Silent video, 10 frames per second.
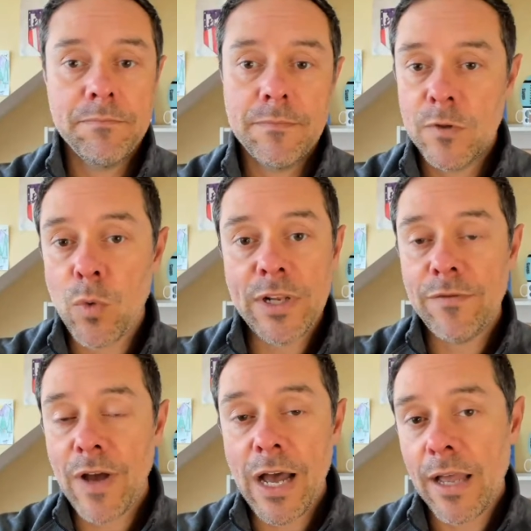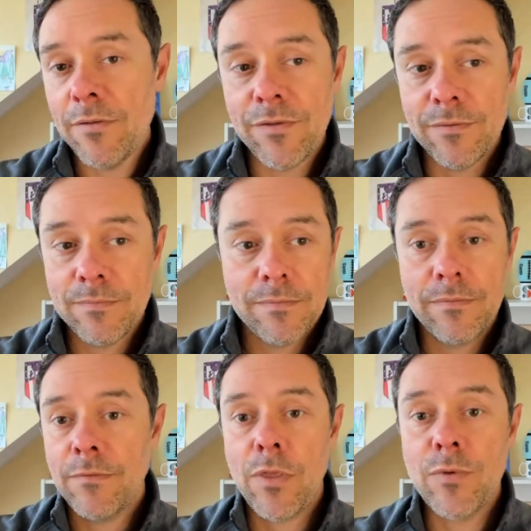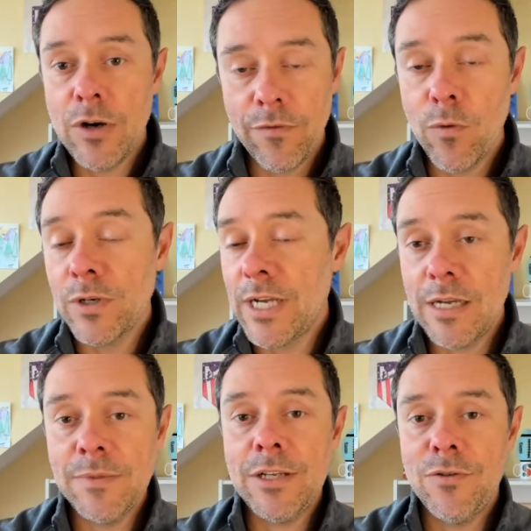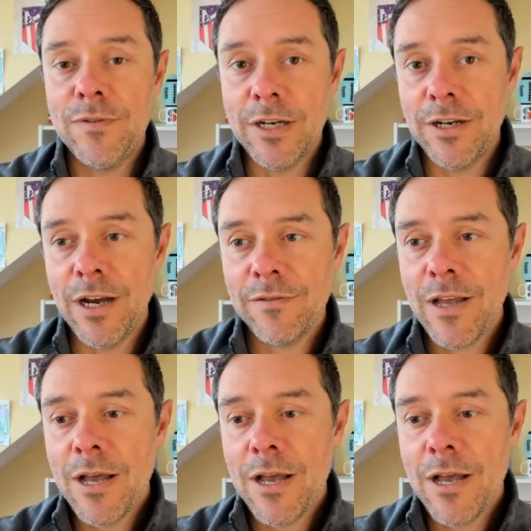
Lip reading: 25 3 or 4 times and you've done enough.